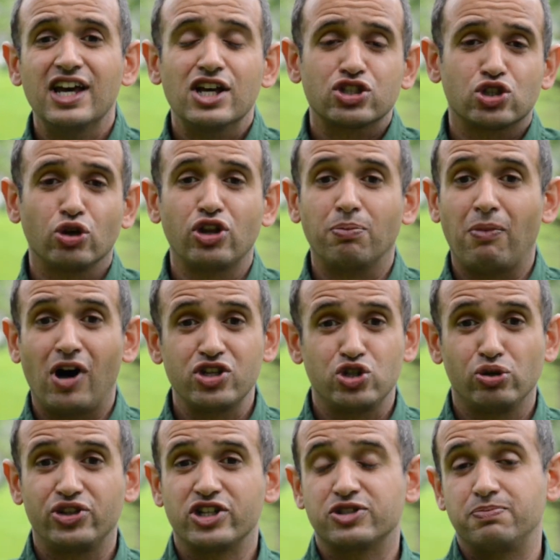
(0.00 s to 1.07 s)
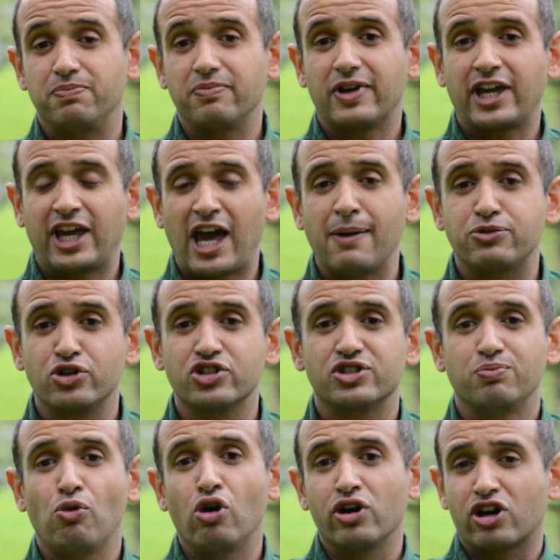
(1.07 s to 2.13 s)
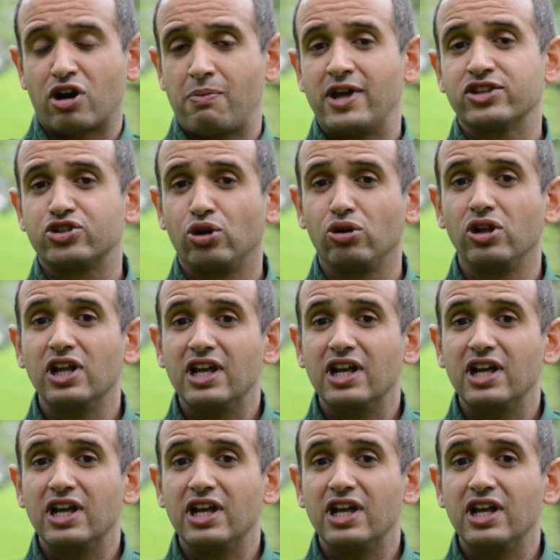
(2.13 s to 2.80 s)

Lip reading: So the module captures more incremental